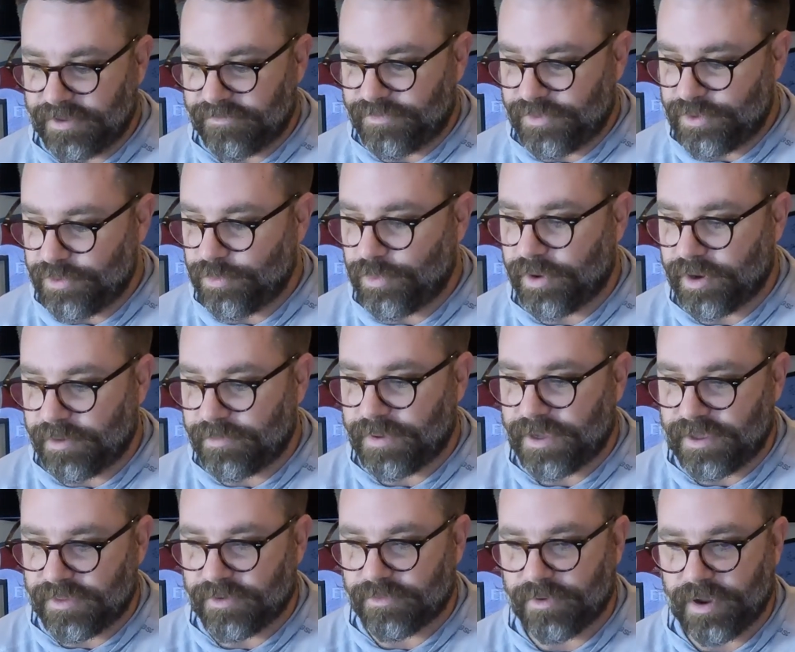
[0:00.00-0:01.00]
If you want to
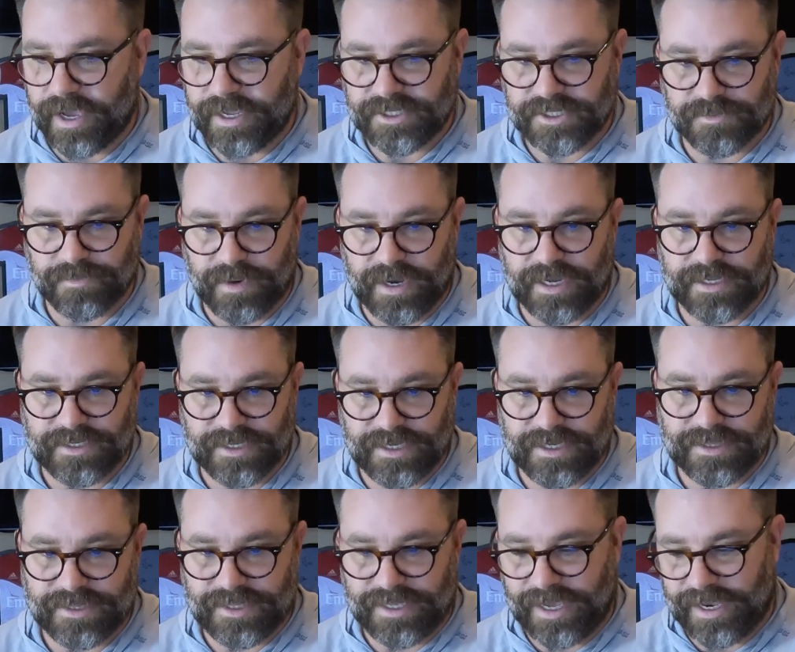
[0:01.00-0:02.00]
be in the right spot to
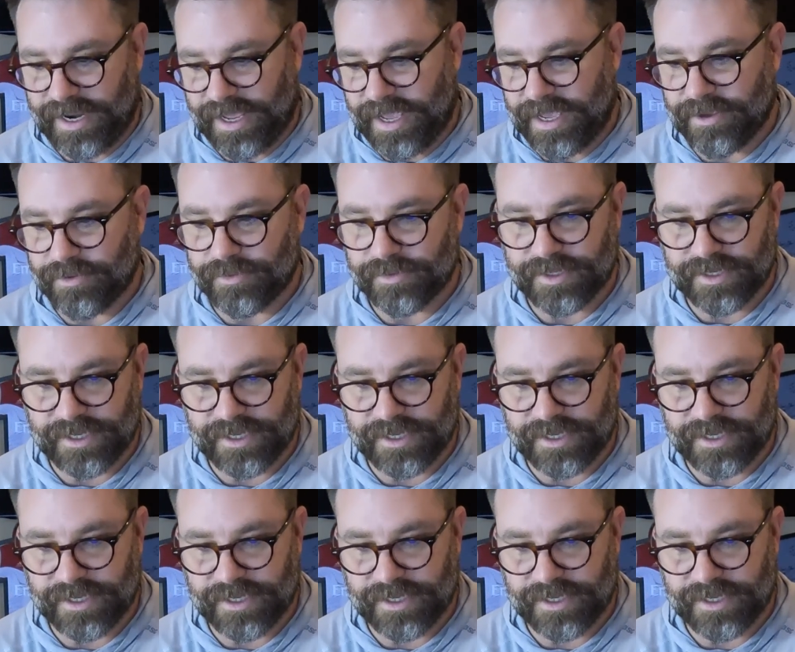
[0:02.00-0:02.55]
get that angle,